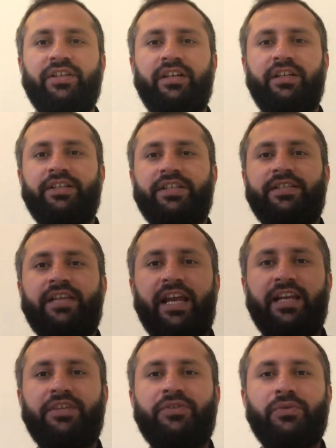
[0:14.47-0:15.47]
I
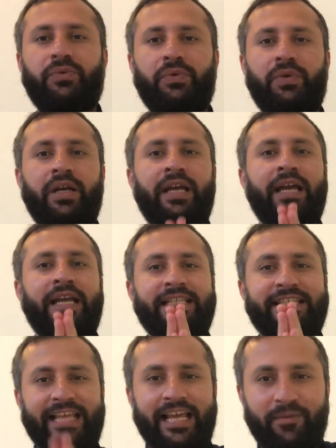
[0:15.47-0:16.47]
decided to
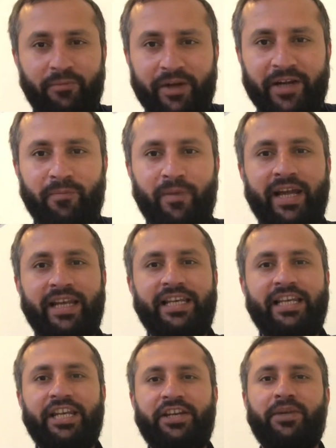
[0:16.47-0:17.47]
celebrate my
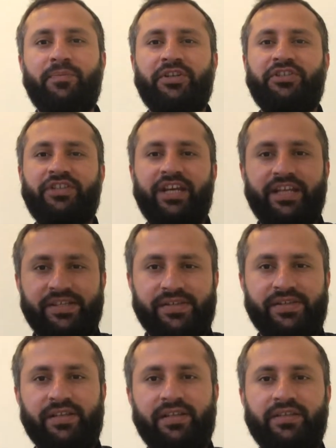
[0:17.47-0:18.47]
little
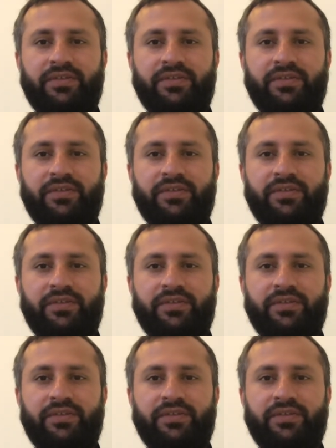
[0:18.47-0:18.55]
purchase.